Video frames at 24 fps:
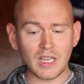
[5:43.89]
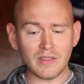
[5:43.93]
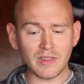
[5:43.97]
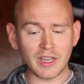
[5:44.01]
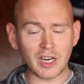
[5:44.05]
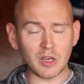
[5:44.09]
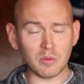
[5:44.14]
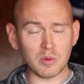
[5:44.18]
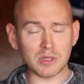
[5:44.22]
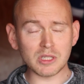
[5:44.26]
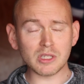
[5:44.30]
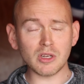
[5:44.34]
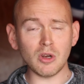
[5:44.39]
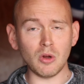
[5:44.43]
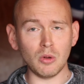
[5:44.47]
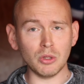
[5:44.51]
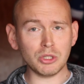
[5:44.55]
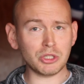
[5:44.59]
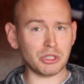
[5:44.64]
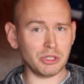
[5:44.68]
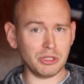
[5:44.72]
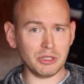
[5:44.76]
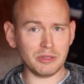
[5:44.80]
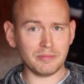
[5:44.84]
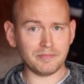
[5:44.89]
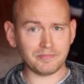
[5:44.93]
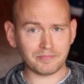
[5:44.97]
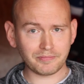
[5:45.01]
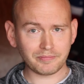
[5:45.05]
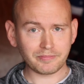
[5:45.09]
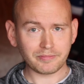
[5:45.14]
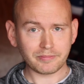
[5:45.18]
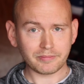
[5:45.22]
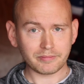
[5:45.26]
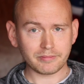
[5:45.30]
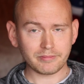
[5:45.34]
that it was culture
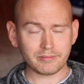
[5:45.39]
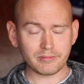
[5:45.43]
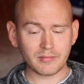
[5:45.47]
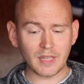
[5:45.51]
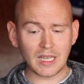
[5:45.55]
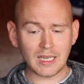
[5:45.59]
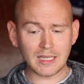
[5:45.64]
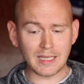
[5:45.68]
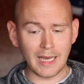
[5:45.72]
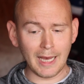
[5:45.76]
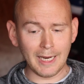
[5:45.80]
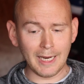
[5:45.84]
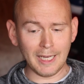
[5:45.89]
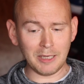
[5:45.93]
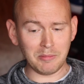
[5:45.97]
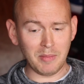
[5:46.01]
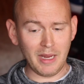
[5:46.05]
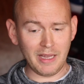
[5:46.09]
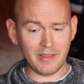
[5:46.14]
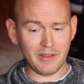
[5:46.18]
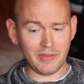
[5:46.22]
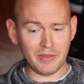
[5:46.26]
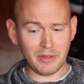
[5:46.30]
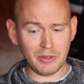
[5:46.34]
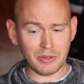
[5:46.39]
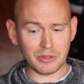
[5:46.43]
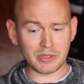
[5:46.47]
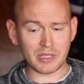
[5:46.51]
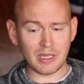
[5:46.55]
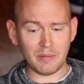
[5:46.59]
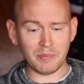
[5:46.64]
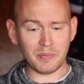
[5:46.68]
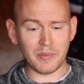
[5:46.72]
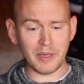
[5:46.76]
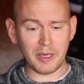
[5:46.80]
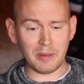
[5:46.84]
telling me that there's
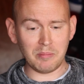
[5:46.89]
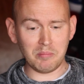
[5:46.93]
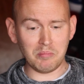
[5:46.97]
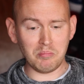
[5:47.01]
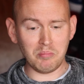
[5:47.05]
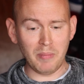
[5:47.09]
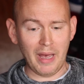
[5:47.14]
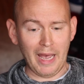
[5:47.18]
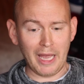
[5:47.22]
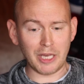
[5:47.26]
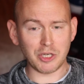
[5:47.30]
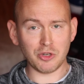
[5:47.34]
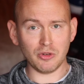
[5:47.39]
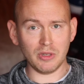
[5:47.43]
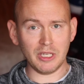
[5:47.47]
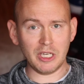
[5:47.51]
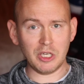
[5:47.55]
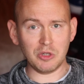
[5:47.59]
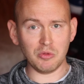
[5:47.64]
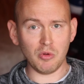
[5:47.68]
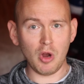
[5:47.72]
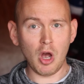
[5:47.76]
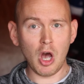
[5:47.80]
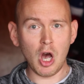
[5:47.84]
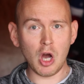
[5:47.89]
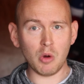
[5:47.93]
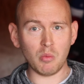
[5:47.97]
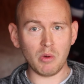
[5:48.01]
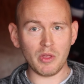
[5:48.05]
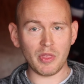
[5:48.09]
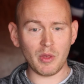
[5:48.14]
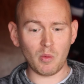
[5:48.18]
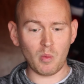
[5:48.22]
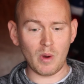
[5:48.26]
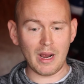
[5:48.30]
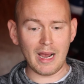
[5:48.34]
something majorly wrong
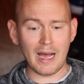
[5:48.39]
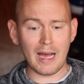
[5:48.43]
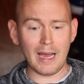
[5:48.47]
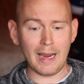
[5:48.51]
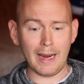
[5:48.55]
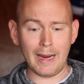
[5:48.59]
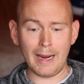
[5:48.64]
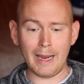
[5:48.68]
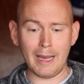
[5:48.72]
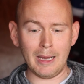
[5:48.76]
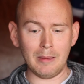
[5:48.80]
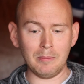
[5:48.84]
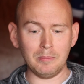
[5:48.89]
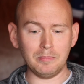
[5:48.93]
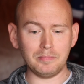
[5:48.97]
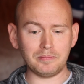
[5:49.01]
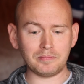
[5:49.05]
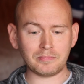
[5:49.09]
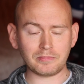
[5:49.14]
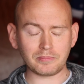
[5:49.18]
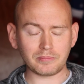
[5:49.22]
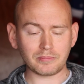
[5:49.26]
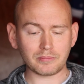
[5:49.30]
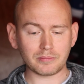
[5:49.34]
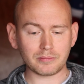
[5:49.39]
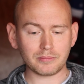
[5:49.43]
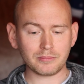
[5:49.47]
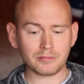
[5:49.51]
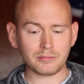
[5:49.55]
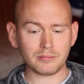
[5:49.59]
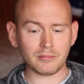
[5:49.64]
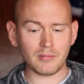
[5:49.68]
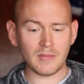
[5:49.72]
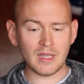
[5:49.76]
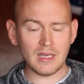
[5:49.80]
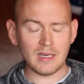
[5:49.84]
with the way I am,
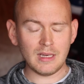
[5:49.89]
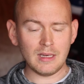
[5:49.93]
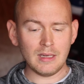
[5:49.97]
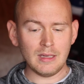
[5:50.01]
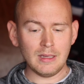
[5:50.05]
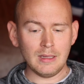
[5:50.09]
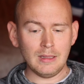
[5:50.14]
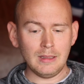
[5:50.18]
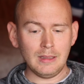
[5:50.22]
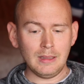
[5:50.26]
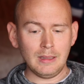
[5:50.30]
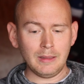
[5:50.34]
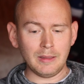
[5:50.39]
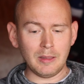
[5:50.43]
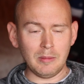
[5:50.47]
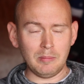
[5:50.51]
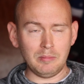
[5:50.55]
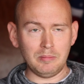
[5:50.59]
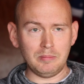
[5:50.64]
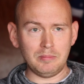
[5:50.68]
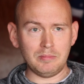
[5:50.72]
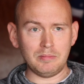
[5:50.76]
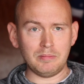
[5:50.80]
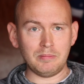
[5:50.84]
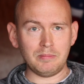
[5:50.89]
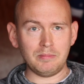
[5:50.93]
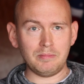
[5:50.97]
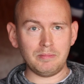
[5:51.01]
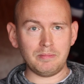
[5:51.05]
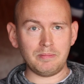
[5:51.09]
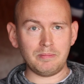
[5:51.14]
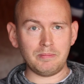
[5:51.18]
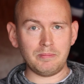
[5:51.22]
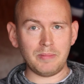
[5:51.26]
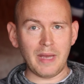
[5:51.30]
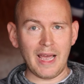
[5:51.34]
the
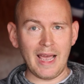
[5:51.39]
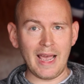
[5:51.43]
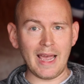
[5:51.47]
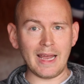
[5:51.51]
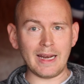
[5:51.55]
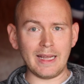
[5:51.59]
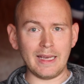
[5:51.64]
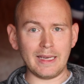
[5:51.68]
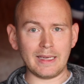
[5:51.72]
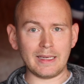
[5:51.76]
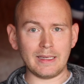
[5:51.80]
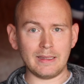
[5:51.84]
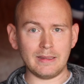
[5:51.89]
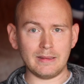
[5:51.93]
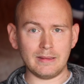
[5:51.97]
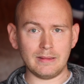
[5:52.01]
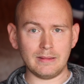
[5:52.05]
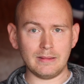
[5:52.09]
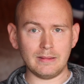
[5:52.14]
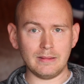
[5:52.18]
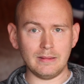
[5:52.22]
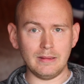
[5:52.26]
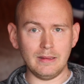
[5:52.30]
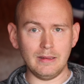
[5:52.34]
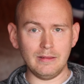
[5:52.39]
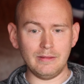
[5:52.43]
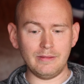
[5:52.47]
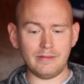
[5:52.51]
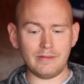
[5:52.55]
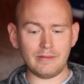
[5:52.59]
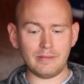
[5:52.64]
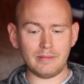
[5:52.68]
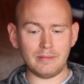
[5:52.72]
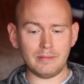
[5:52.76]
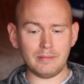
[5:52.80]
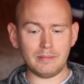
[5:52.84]
panic
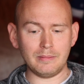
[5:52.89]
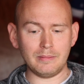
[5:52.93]
of